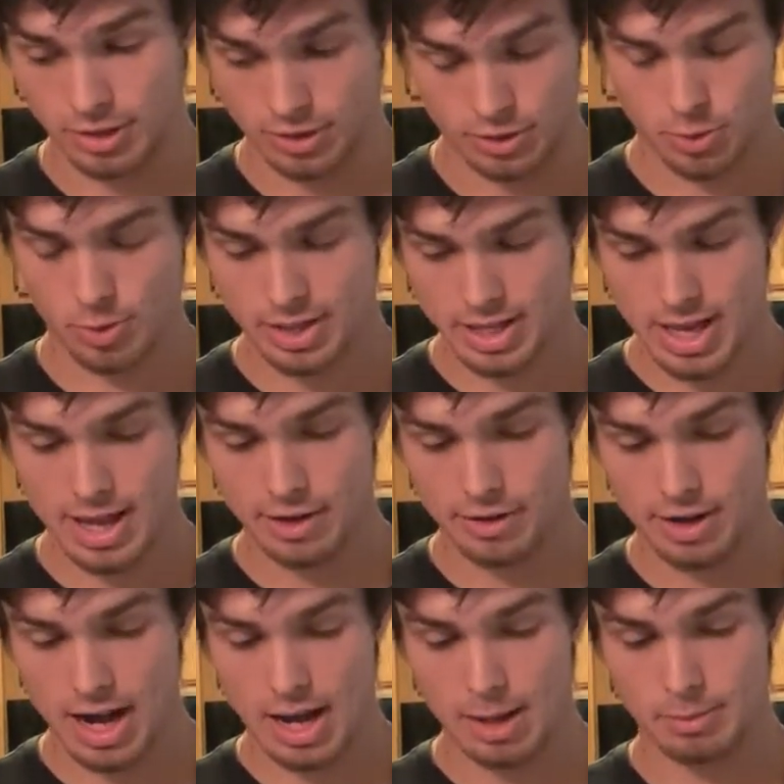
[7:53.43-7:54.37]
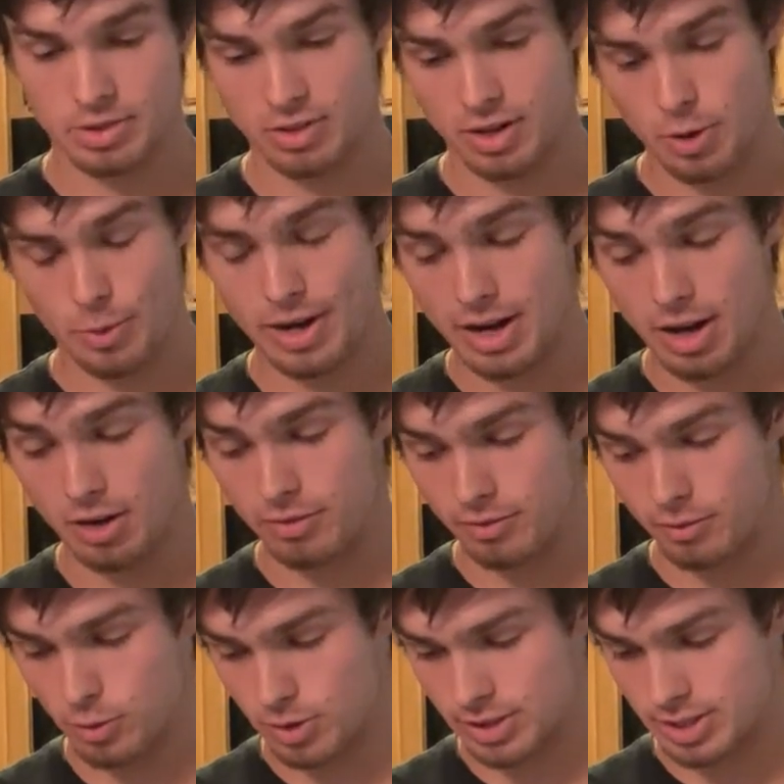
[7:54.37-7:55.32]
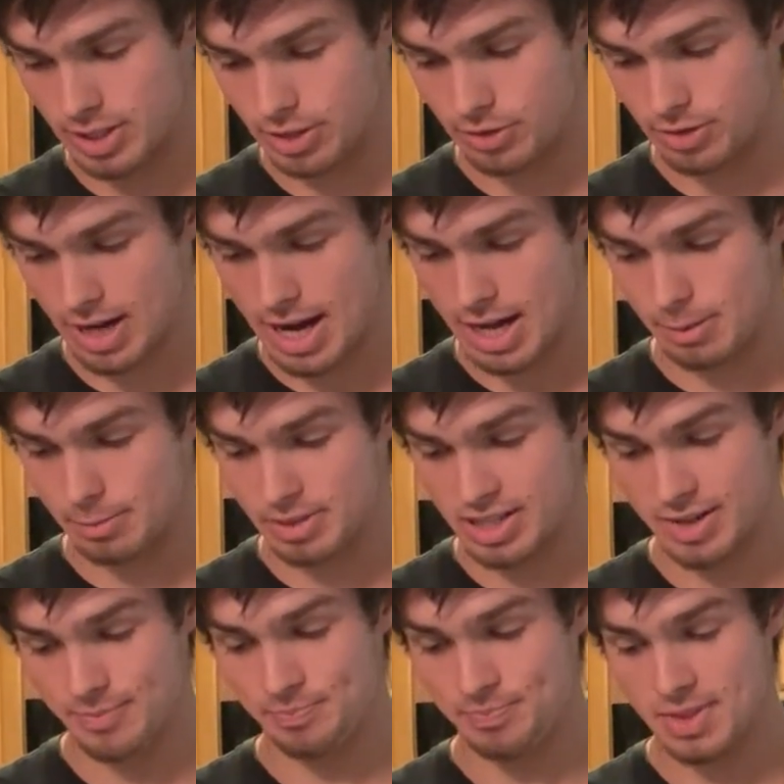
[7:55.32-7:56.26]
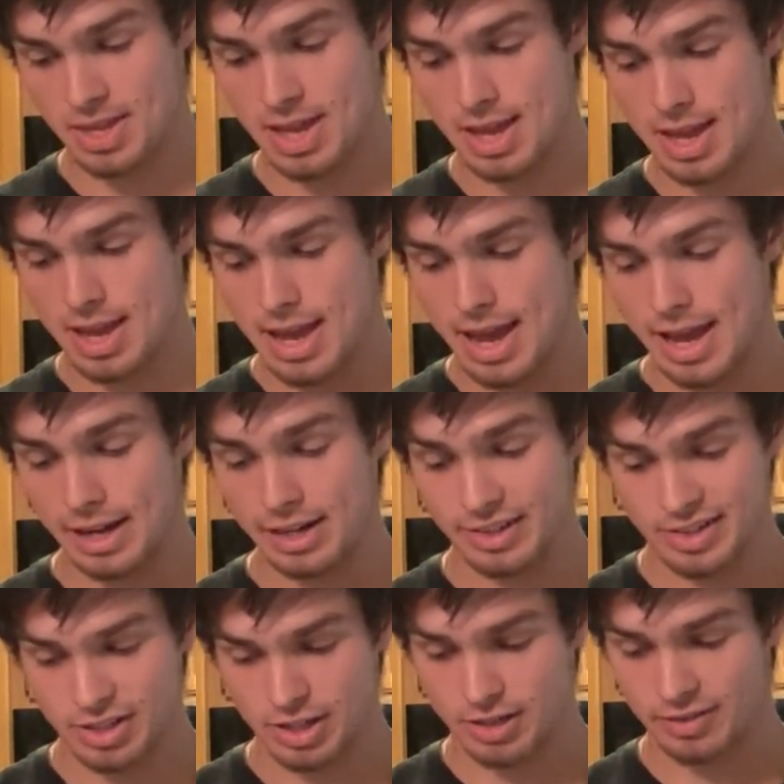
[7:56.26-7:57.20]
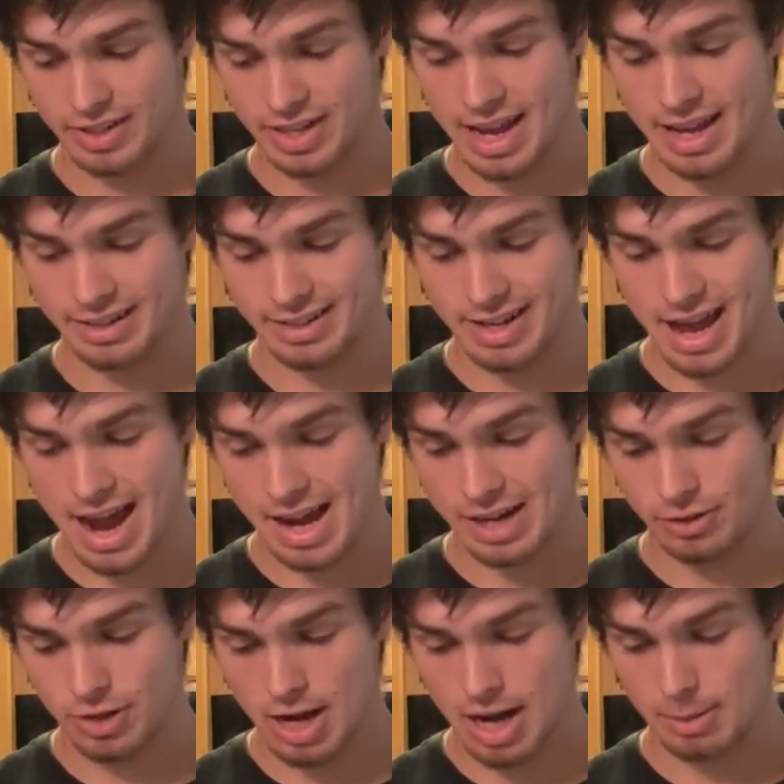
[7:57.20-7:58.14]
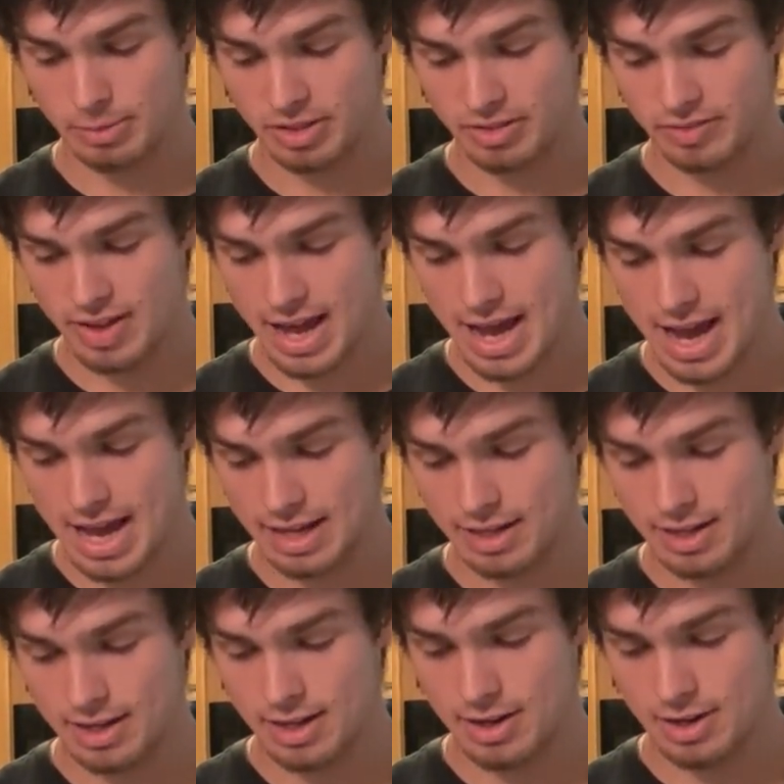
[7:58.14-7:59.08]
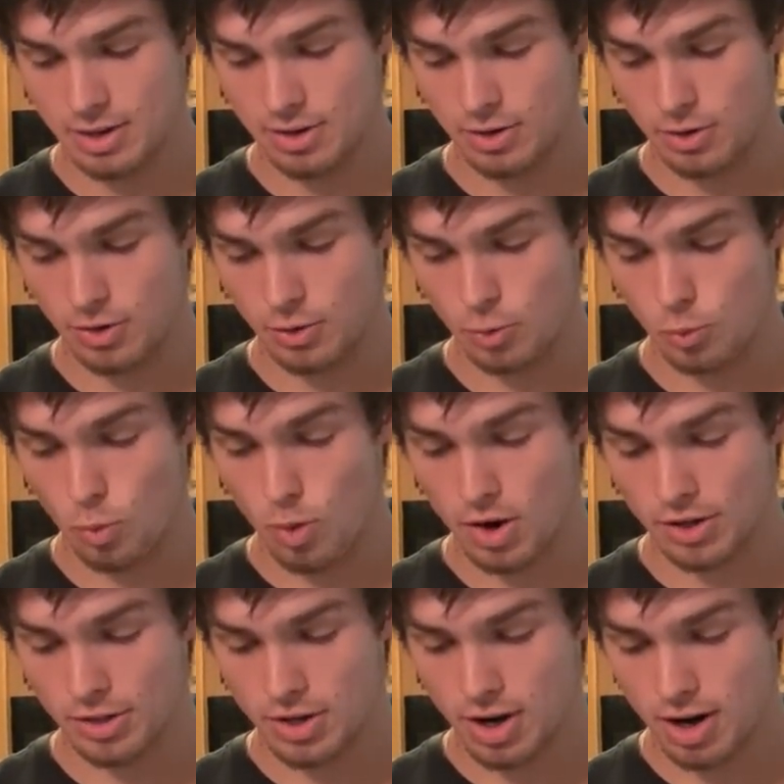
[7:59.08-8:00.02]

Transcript: 28 grams, so I weighed out 14 grams. And a serving has 9 grams of fat, 1